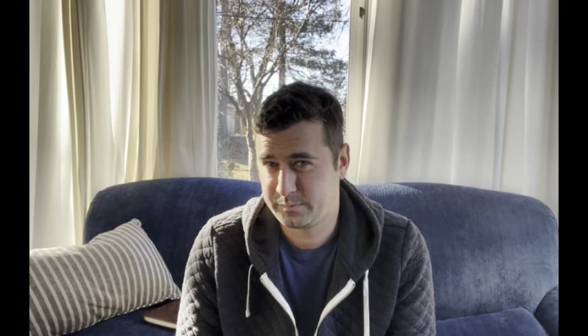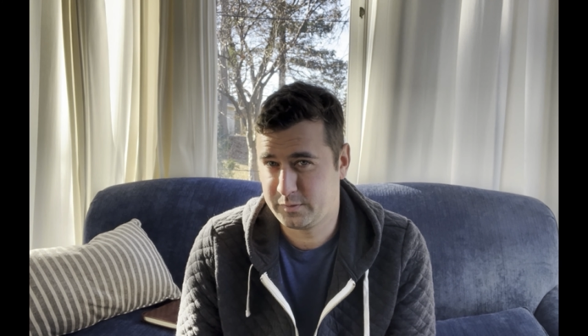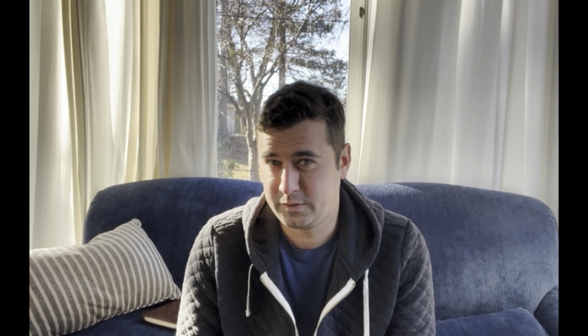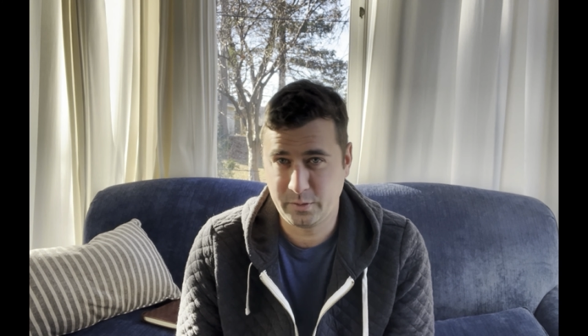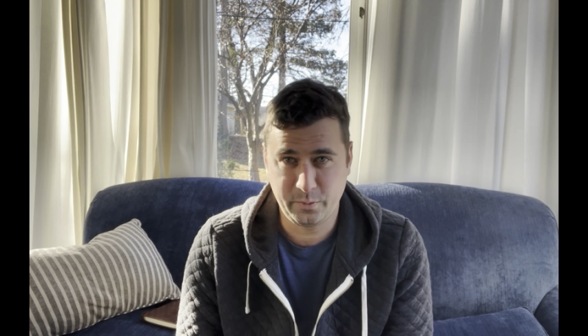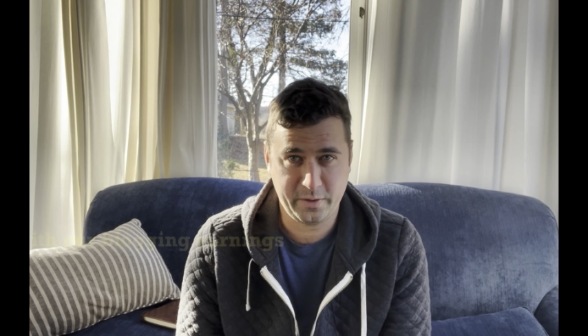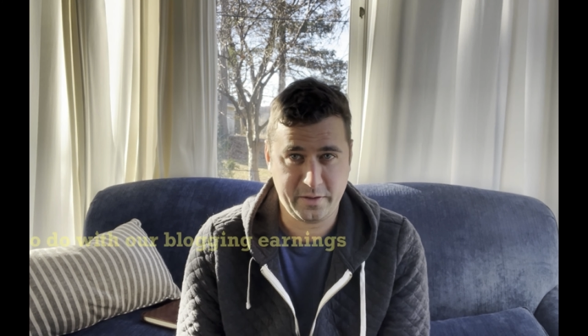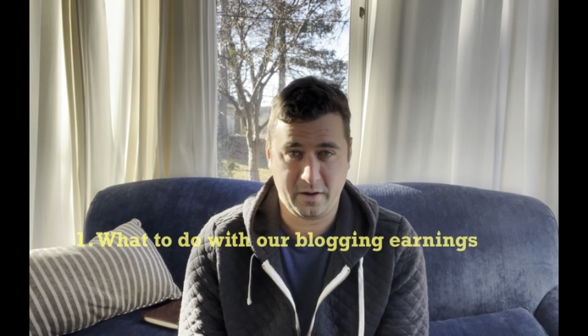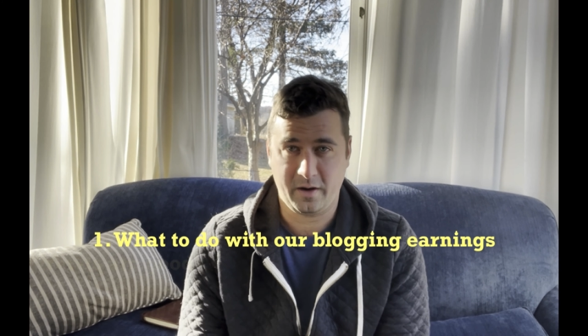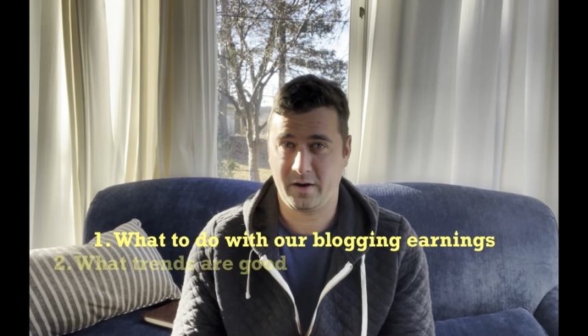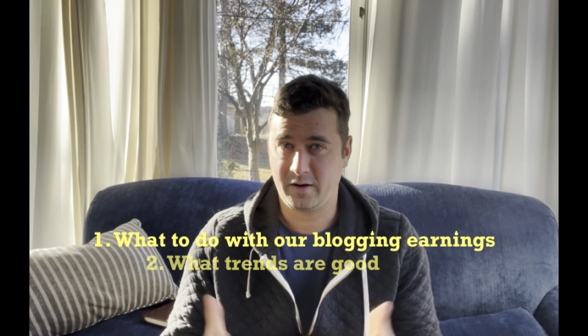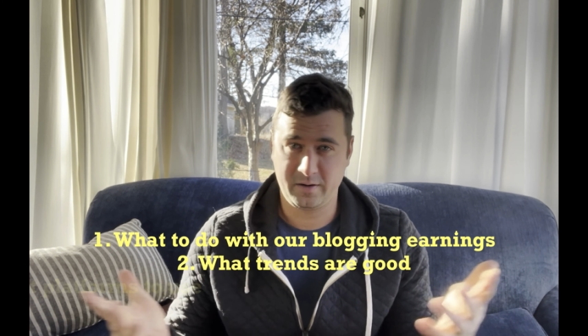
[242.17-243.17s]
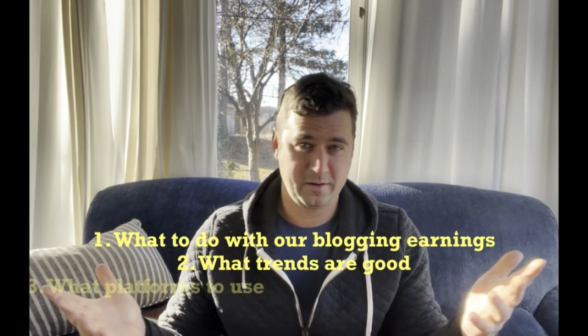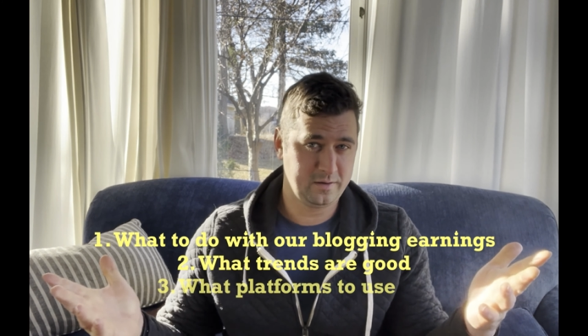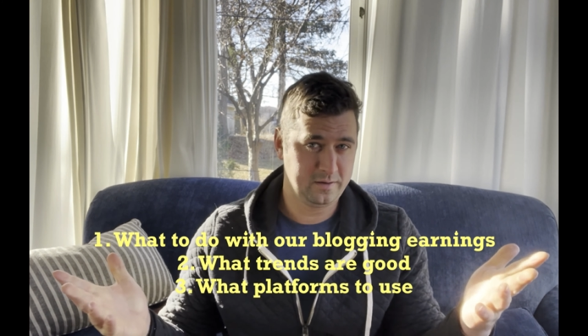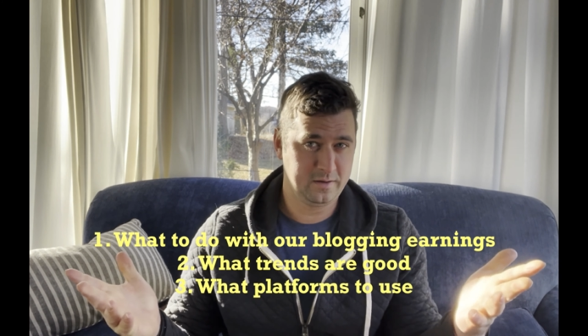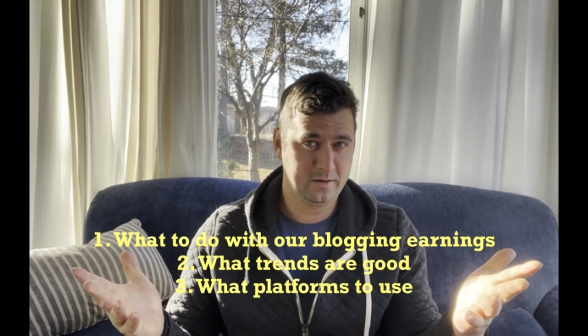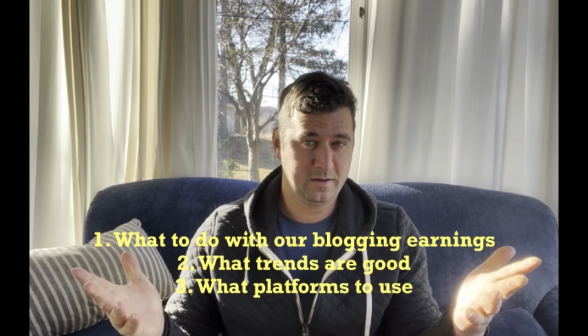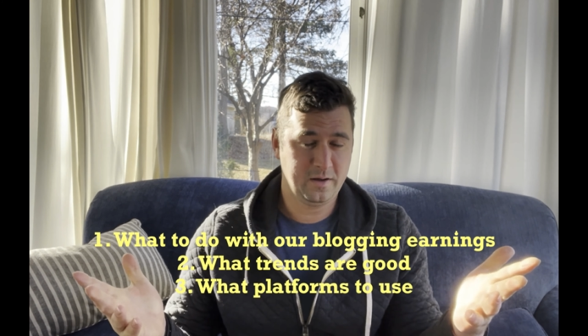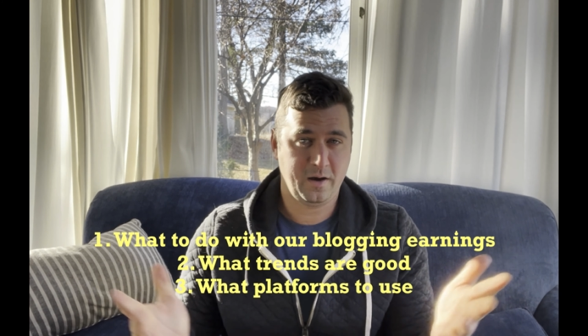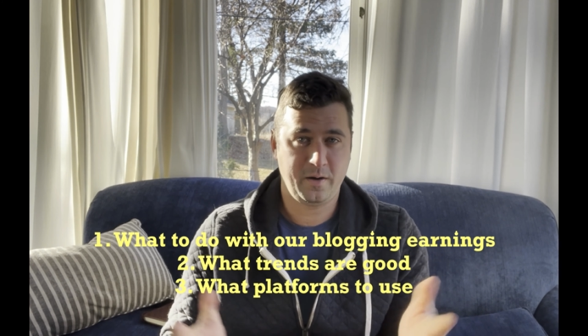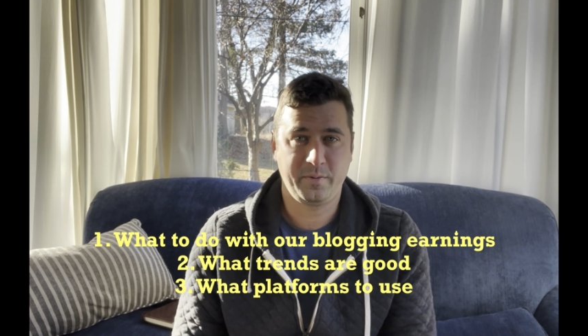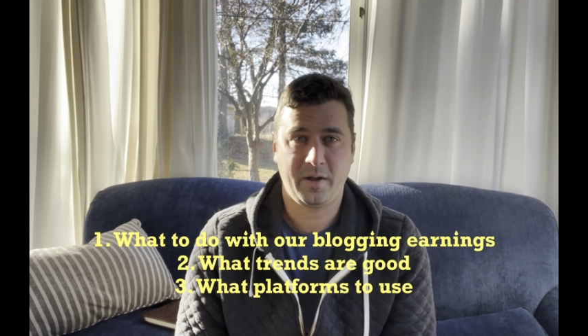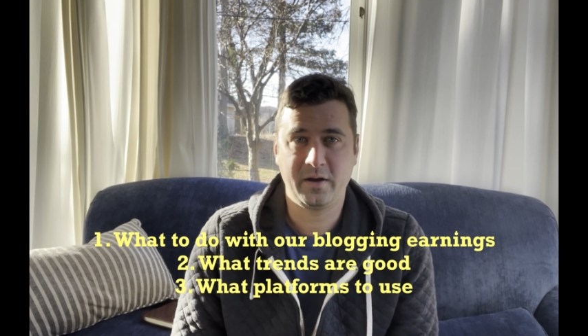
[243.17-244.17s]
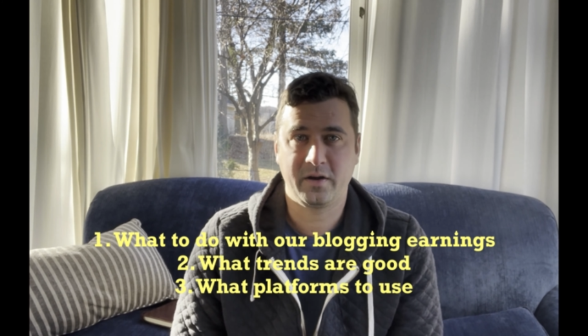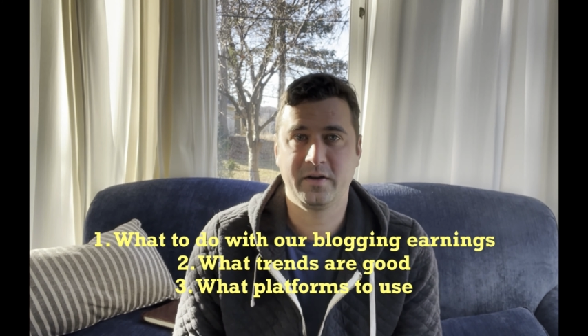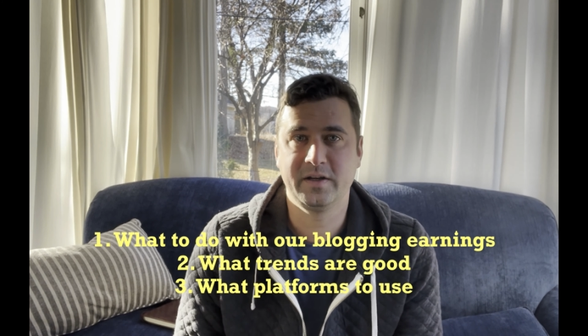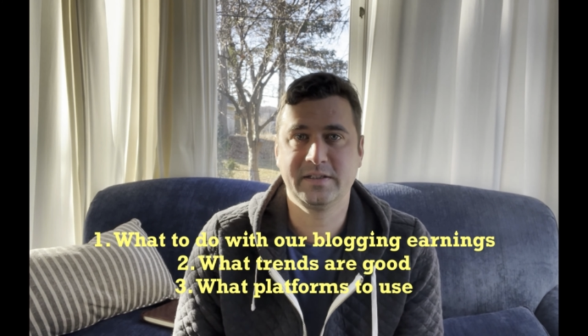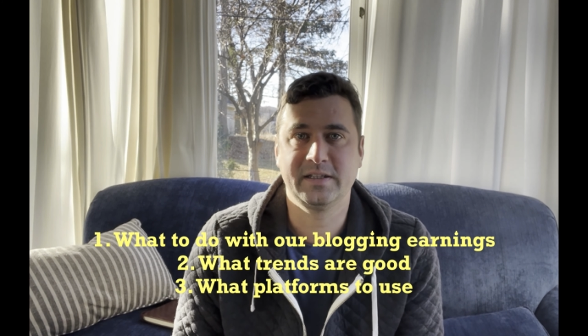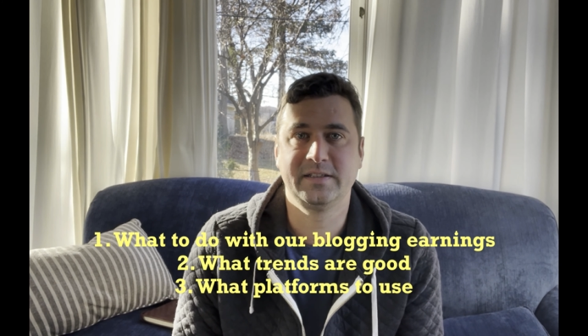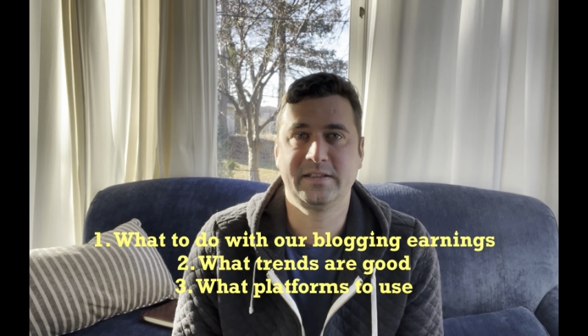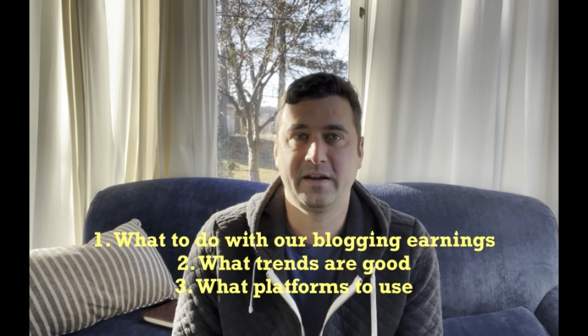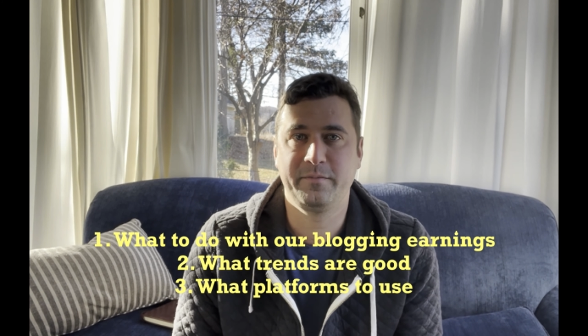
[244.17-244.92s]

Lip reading: do with our blogging earnings instead of